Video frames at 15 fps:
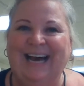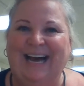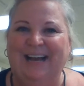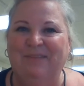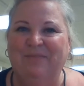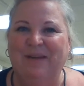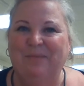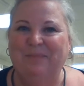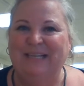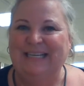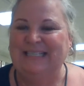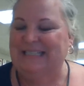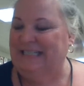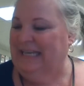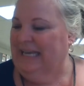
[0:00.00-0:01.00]
Hi
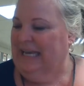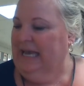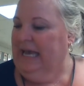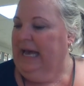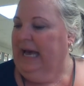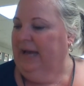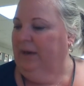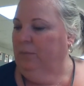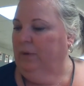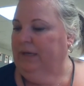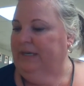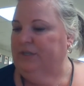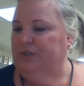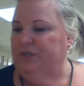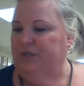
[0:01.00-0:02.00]
families, I
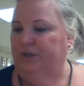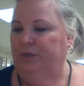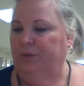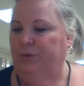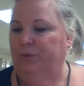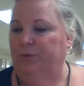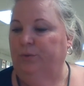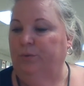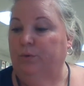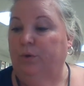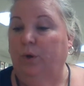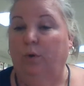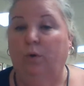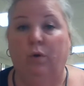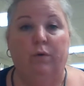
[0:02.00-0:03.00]
wanted to
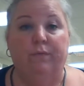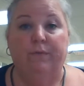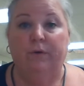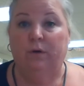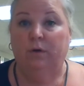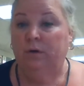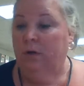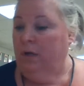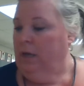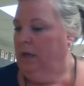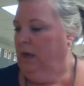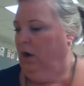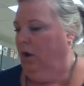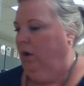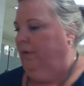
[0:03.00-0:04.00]
go over
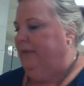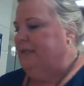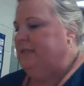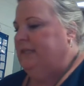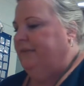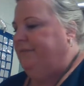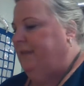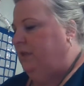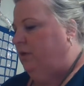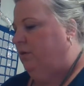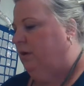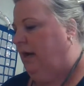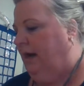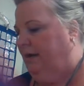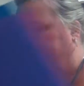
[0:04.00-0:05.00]
all the stuff that you
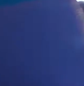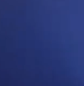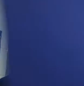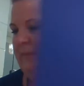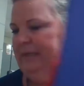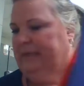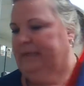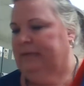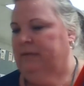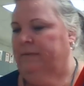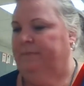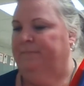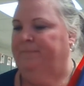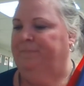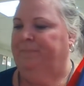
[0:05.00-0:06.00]
got from me
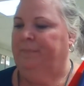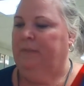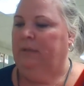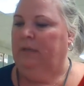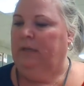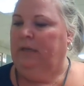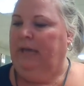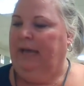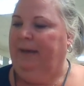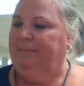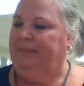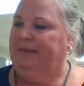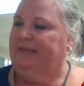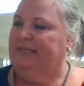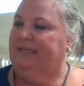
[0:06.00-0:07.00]
at
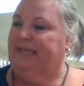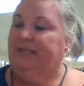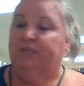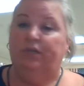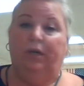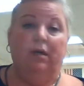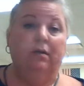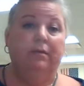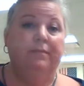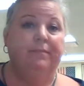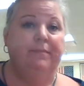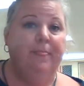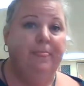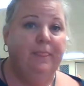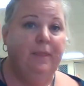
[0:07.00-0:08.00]
Meet the Teacher.
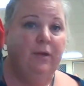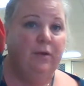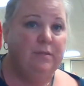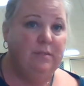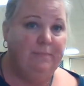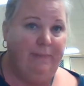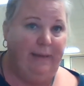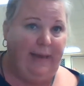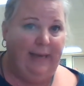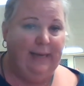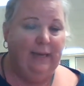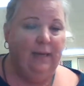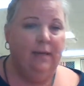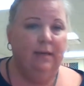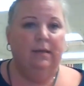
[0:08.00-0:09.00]
There's a
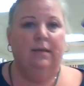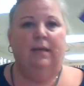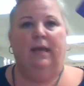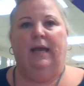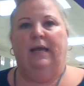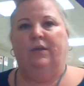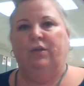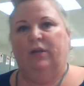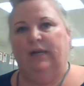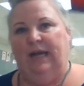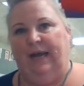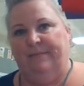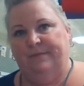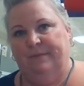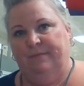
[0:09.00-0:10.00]
bag and you're gonna
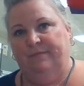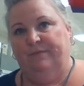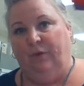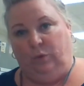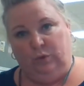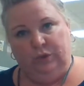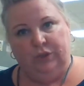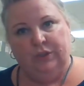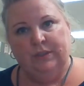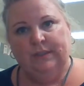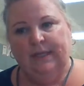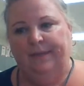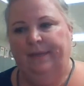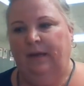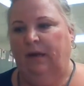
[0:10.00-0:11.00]
have some
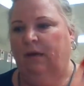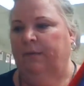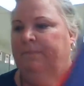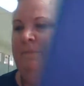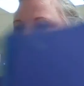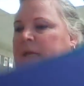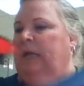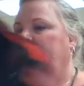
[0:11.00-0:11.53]
folders in there